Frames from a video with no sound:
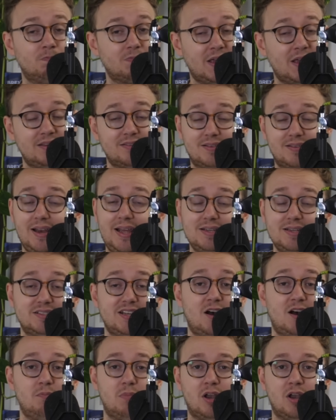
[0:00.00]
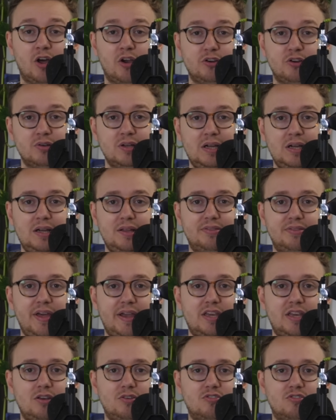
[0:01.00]
It's linked down below.
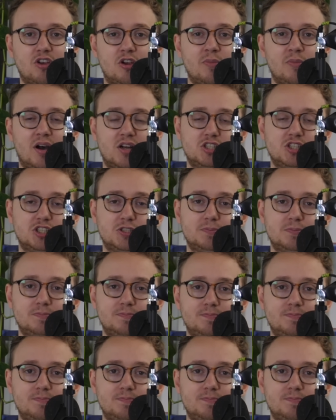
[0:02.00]
Thank you so much.